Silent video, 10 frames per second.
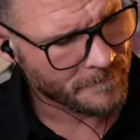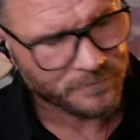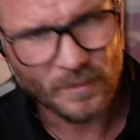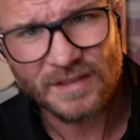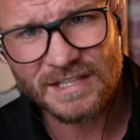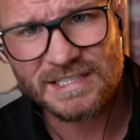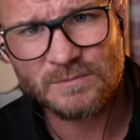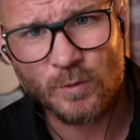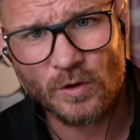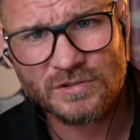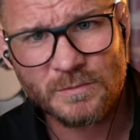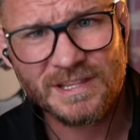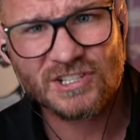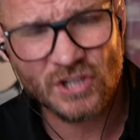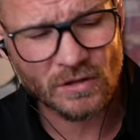This is water with
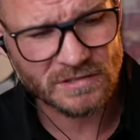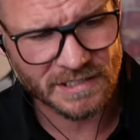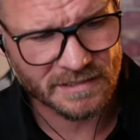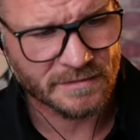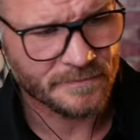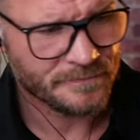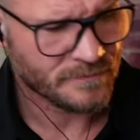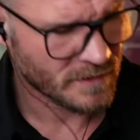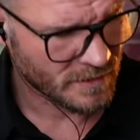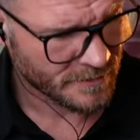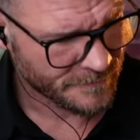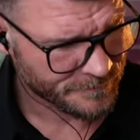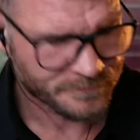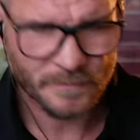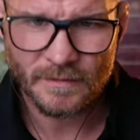salt in.
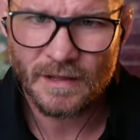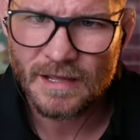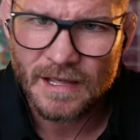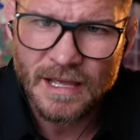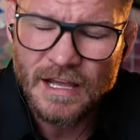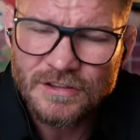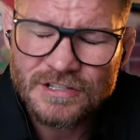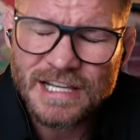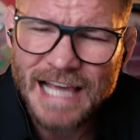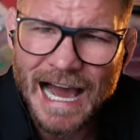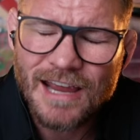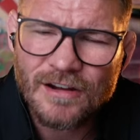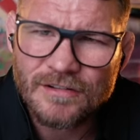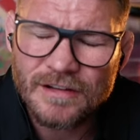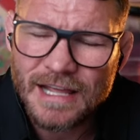There's a guy
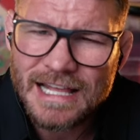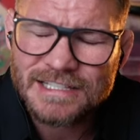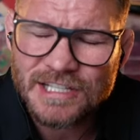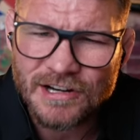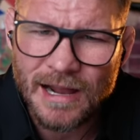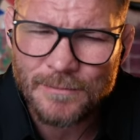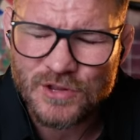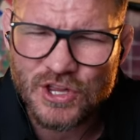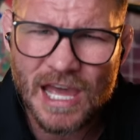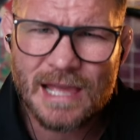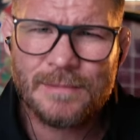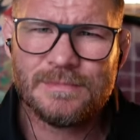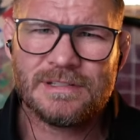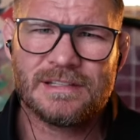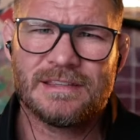on Instagram,
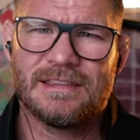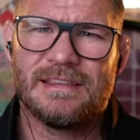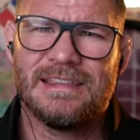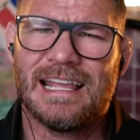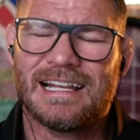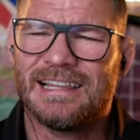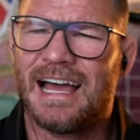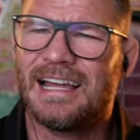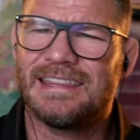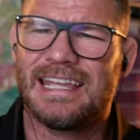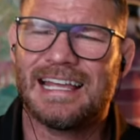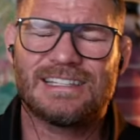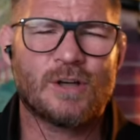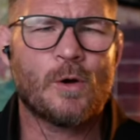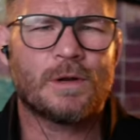James Nikolai
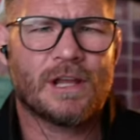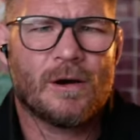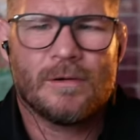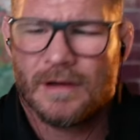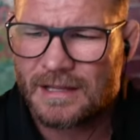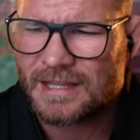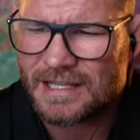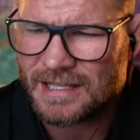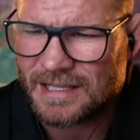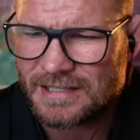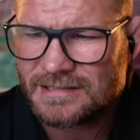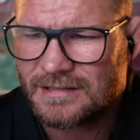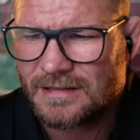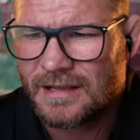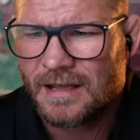D'Antonio, I think he is.
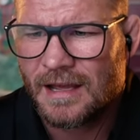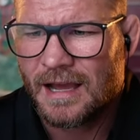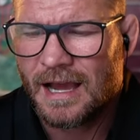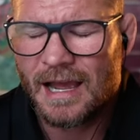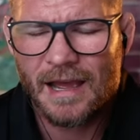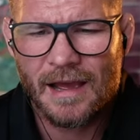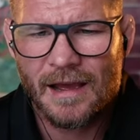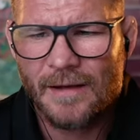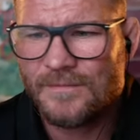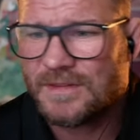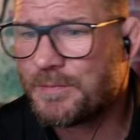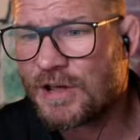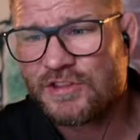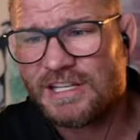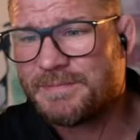Uh,
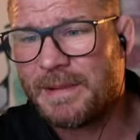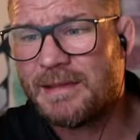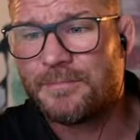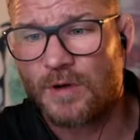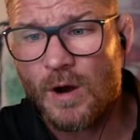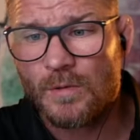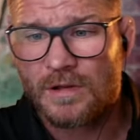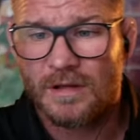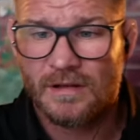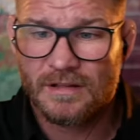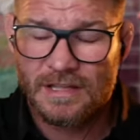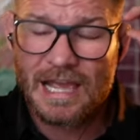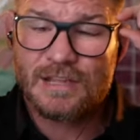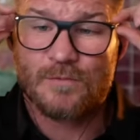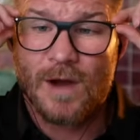depression is being broke. Yeah,
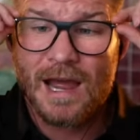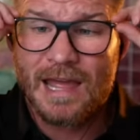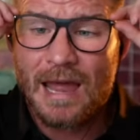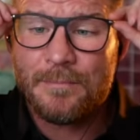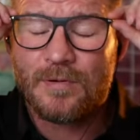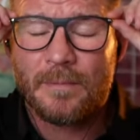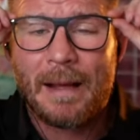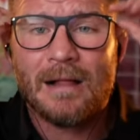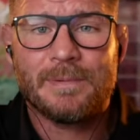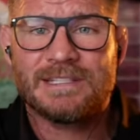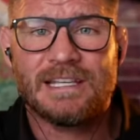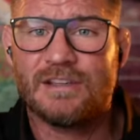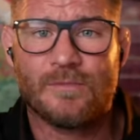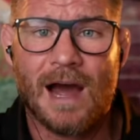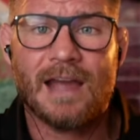you're right, Emperor Palpatine,
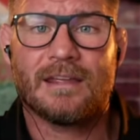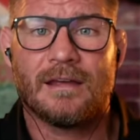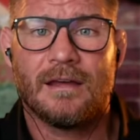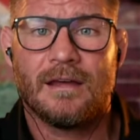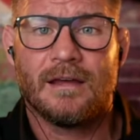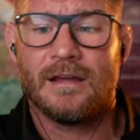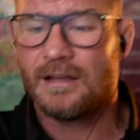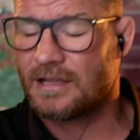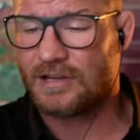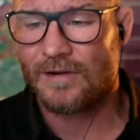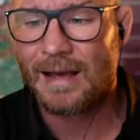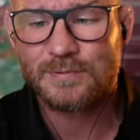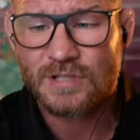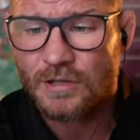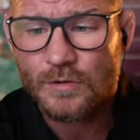you're right. You're
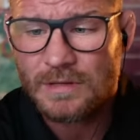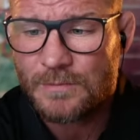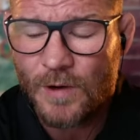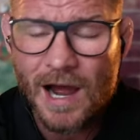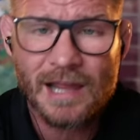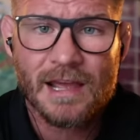absolutely right.